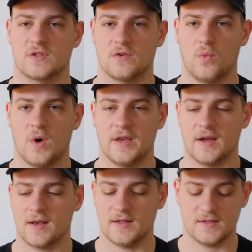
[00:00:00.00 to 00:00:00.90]
on a
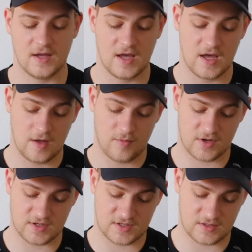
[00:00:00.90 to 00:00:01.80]
wide-angle lens,
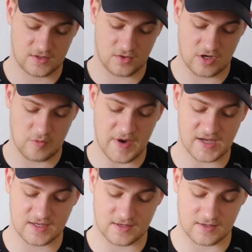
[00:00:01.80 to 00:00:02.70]
because you can
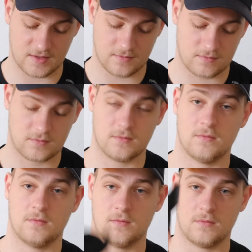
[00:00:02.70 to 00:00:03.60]
basically,
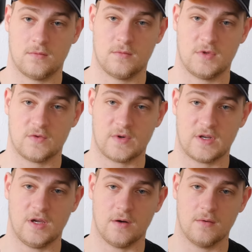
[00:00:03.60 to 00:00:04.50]
this right
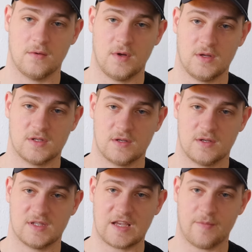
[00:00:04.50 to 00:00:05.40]
here, it's a
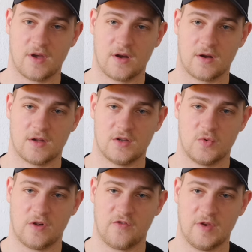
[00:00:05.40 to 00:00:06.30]
Samyang
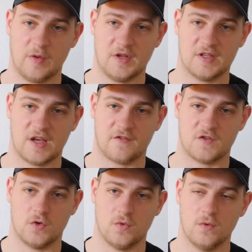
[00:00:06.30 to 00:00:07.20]
12mm
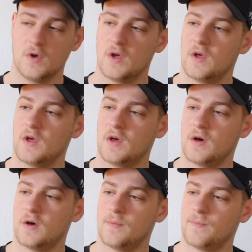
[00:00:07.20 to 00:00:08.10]
f2.
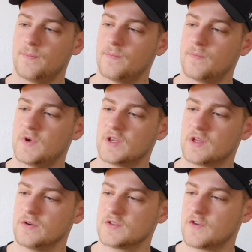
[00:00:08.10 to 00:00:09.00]
It
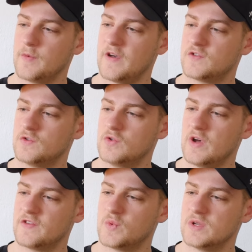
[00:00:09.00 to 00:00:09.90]
goes from f2 to
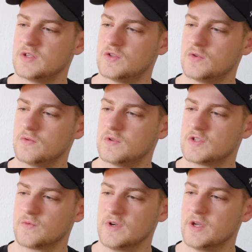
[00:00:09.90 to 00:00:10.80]
f22.
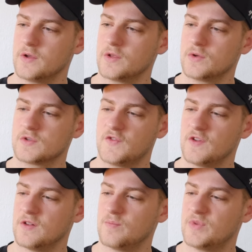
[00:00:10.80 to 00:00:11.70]
It's really only
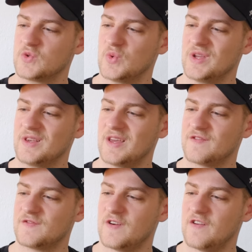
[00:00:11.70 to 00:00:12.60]
useful between
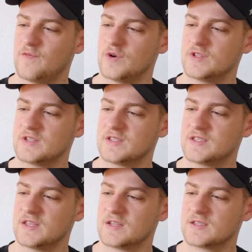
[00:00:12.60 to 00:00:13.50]

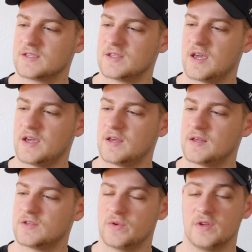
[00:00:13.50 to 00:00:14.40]

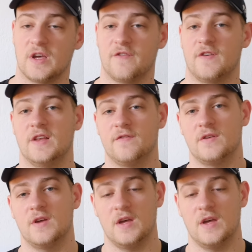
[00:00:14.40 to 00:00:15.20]
f5.6 to f11.